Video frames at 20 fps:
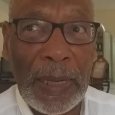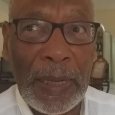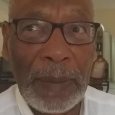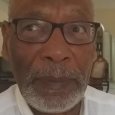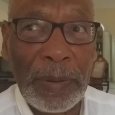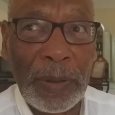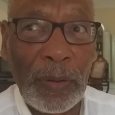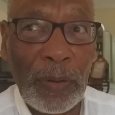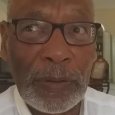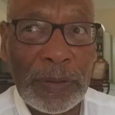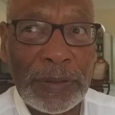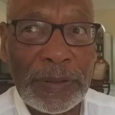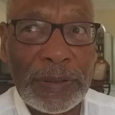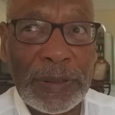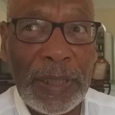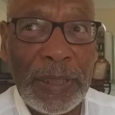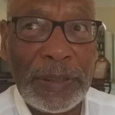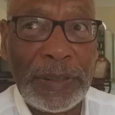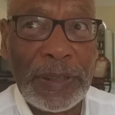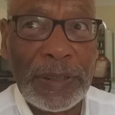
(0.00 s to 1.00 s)
because
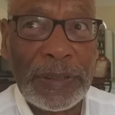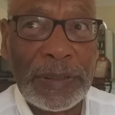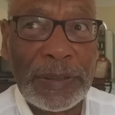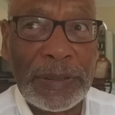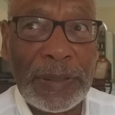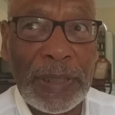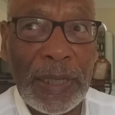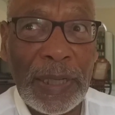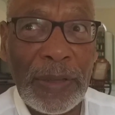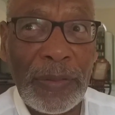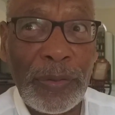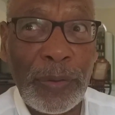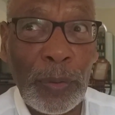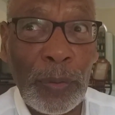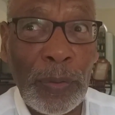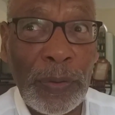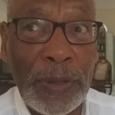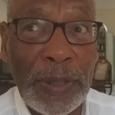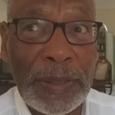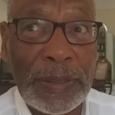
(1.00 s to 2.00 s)
it is
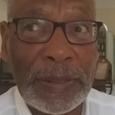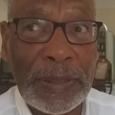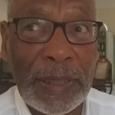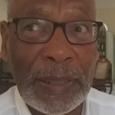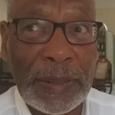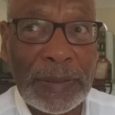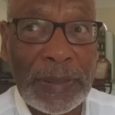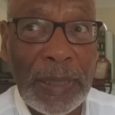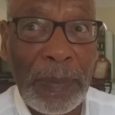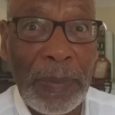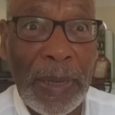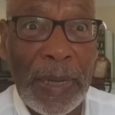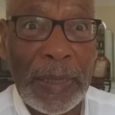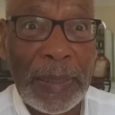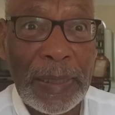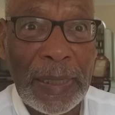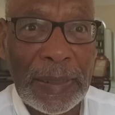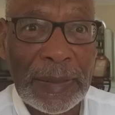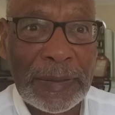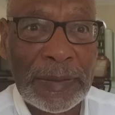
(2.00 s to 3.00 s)
through these
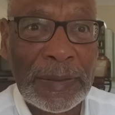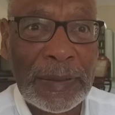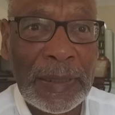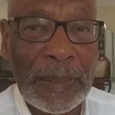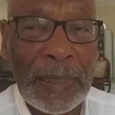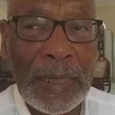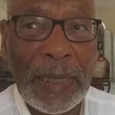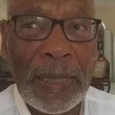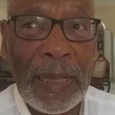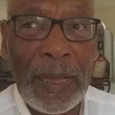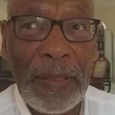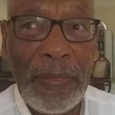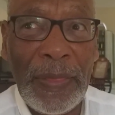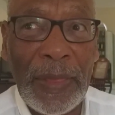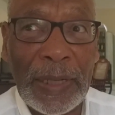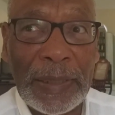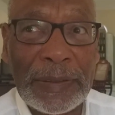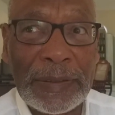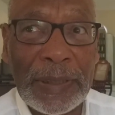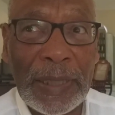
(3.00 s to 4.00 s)
sub-areas
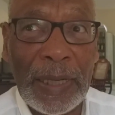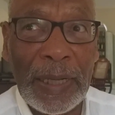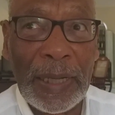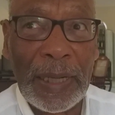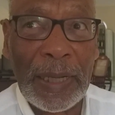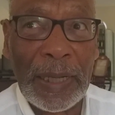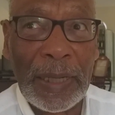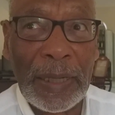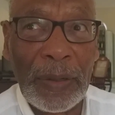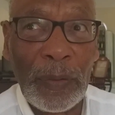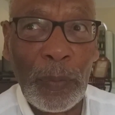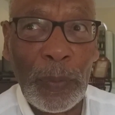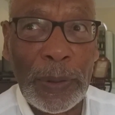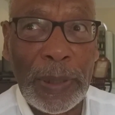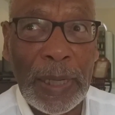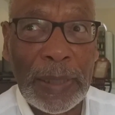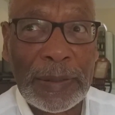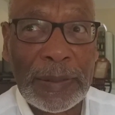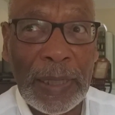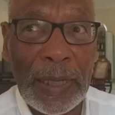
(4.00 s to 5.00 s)
that we
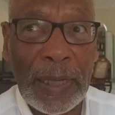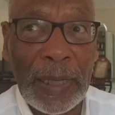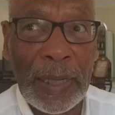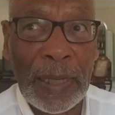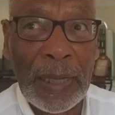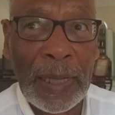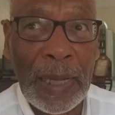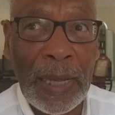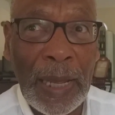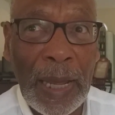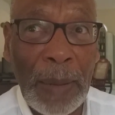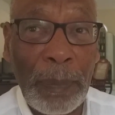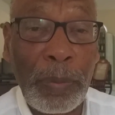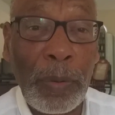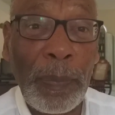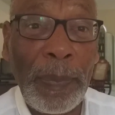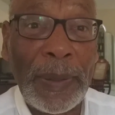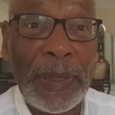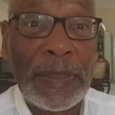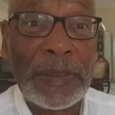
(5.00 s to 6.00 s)
get a
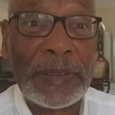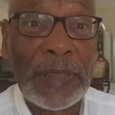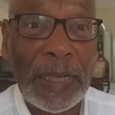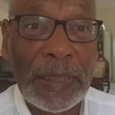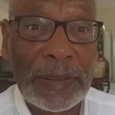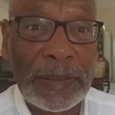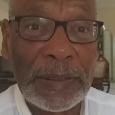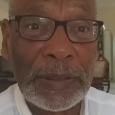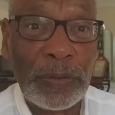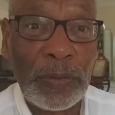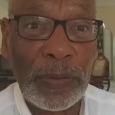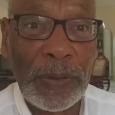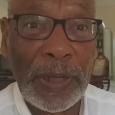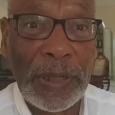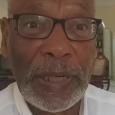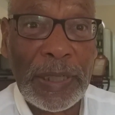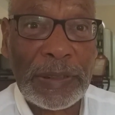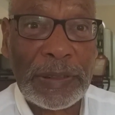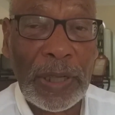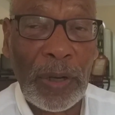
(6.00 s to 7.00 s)
proper insight into the
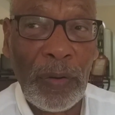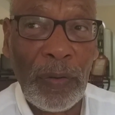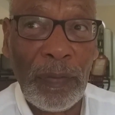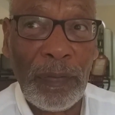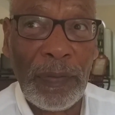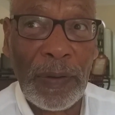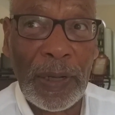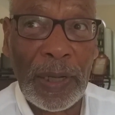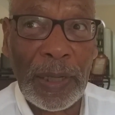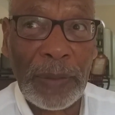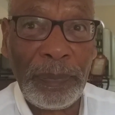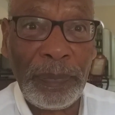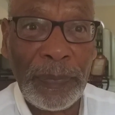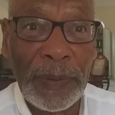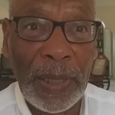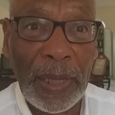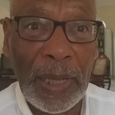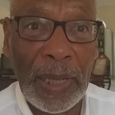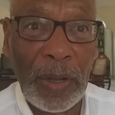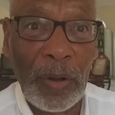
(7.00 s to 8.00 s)
nature
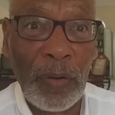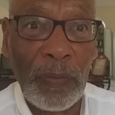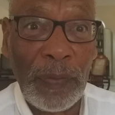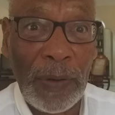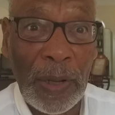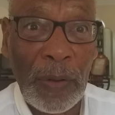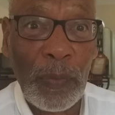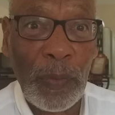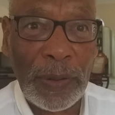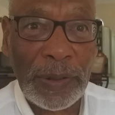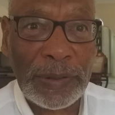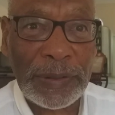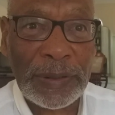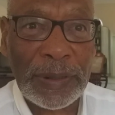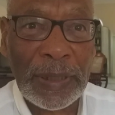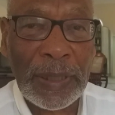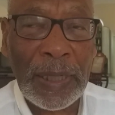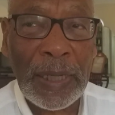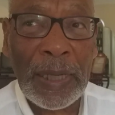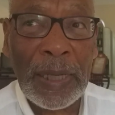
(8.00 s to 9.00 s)
of
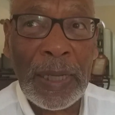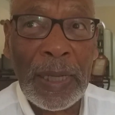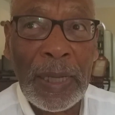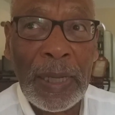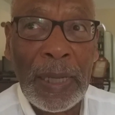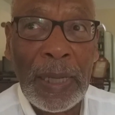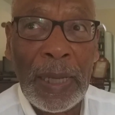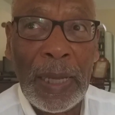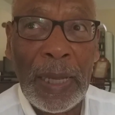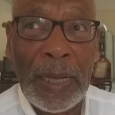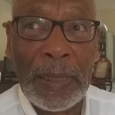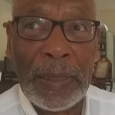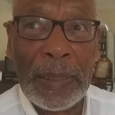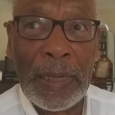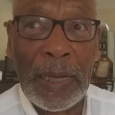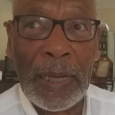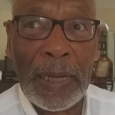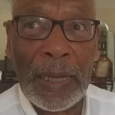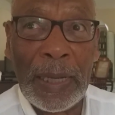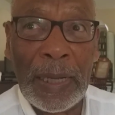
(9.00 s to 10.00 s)
language. And
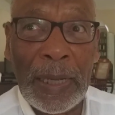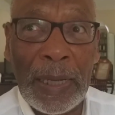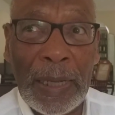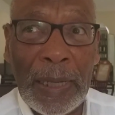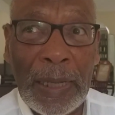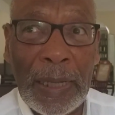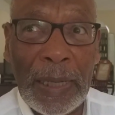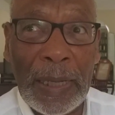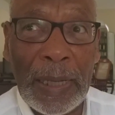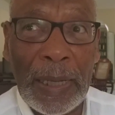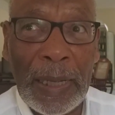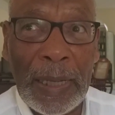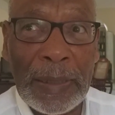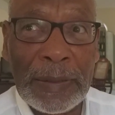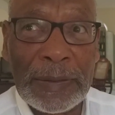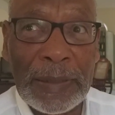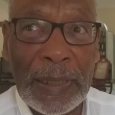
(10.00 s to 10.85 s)
as